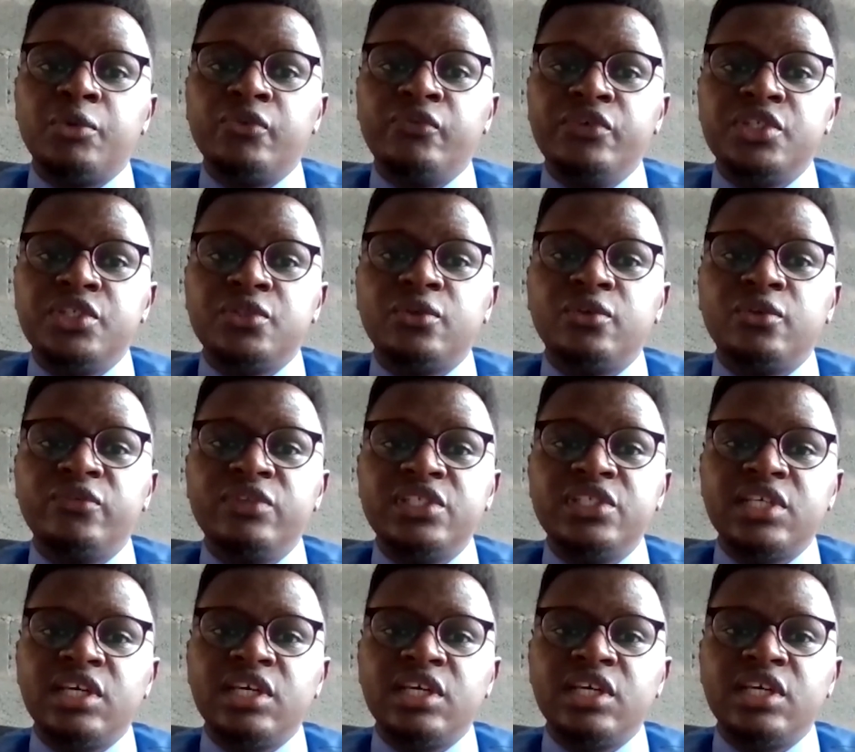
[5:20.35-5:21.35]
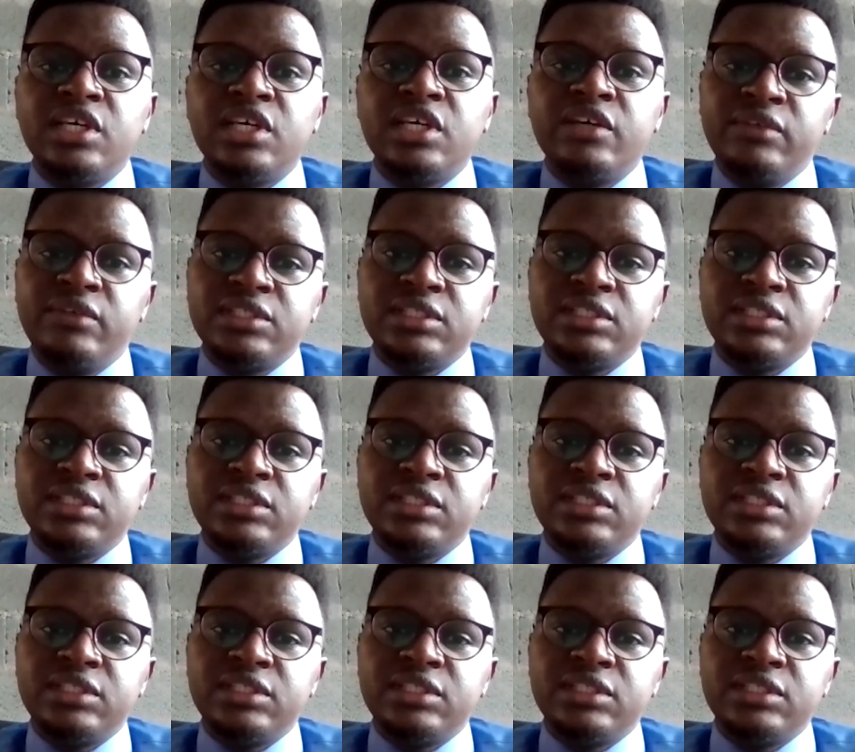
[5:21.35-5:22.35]
provision of this service in
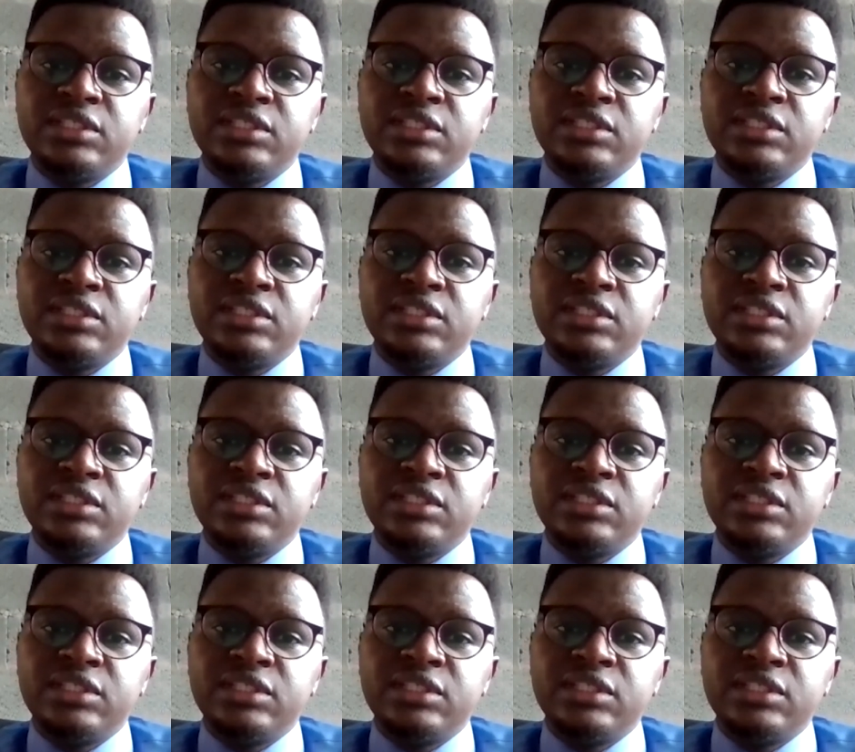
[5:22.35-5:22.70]
Kenya.